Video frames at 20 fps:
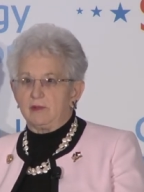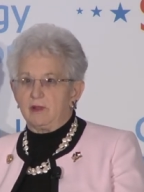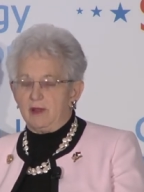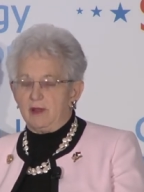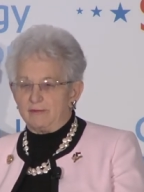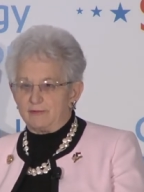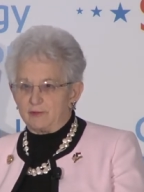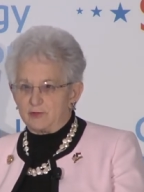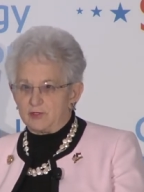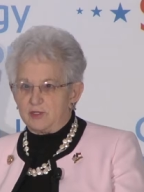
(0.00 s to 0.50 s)

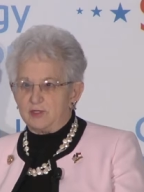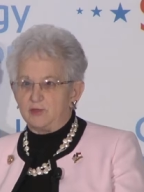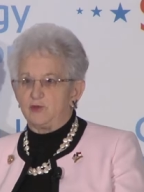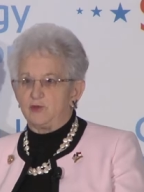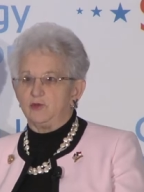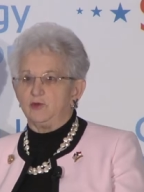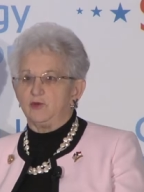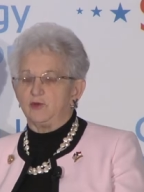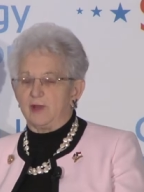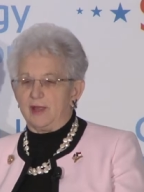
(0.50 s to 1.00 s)

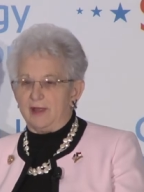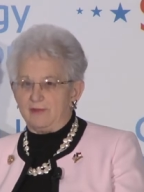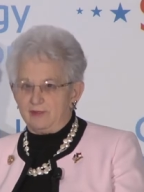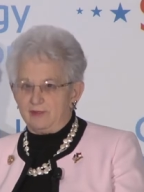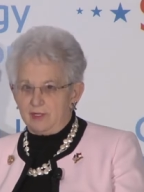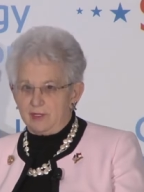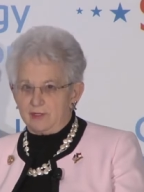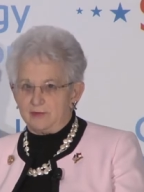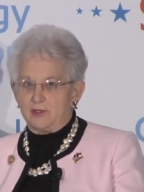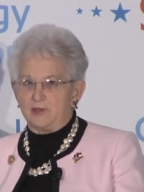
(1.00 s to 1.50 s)
conversation you're
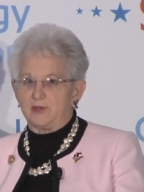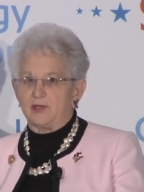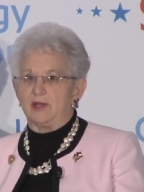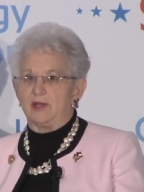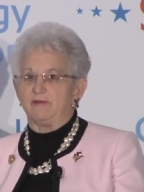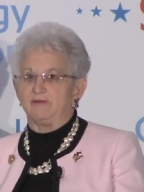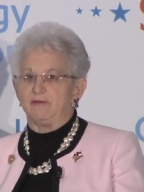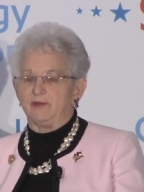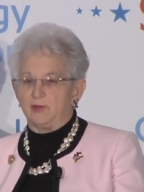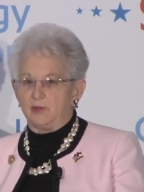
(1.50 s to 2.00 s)
having on the
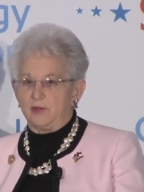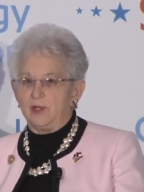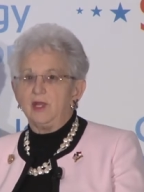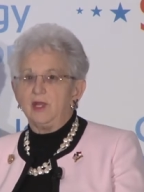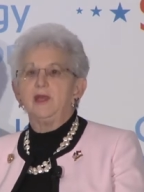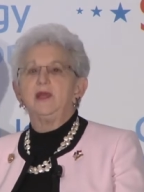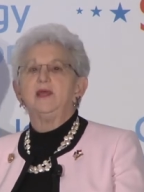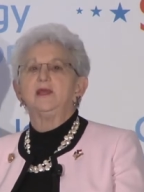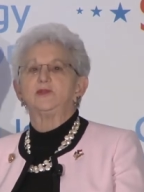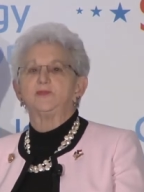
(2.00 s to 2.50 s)
telephone
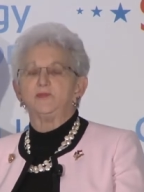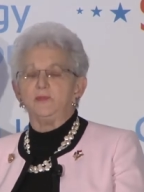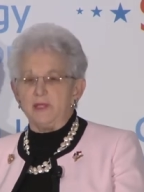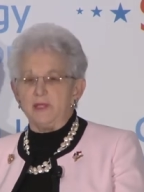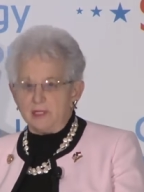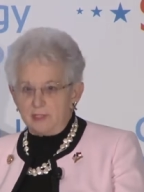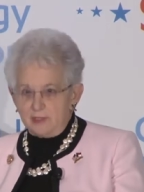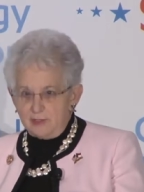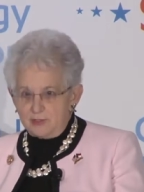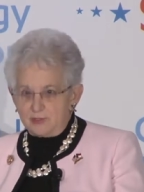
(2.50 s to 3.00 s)
is
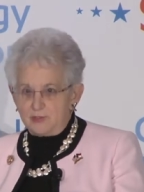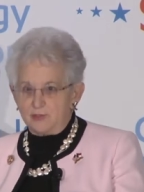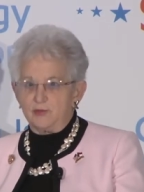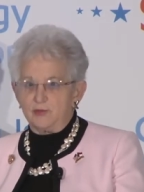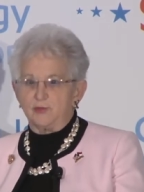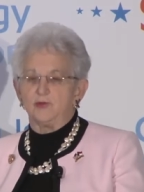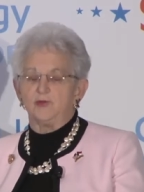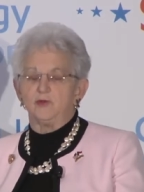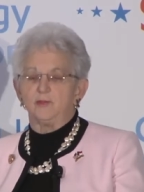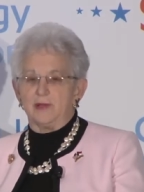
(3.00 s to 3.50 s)
being
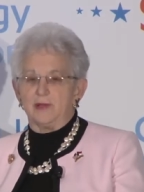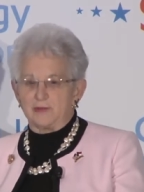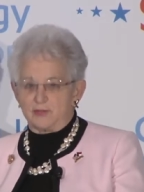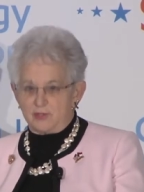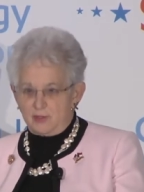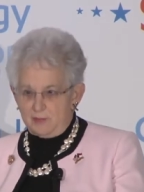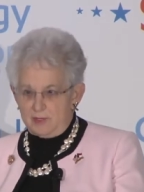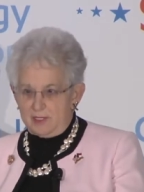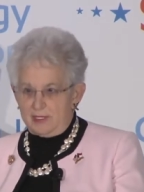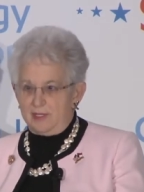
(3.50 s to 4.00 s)
listened to by
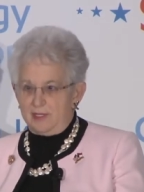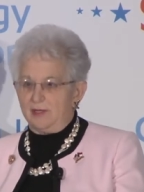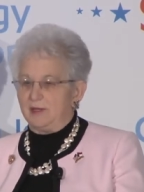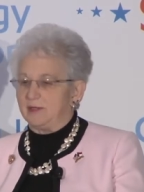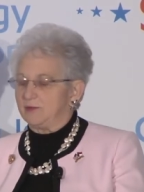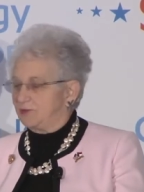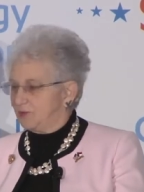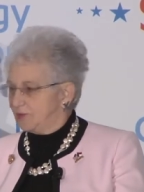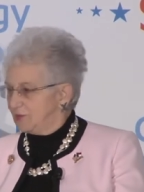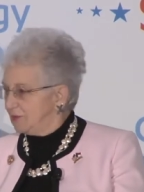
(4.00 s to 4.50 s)
somebody
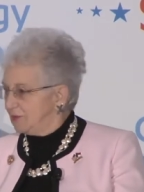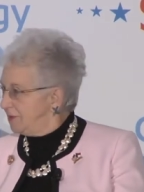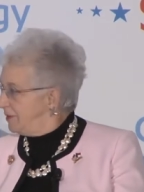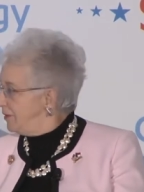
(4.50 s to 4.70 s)
else.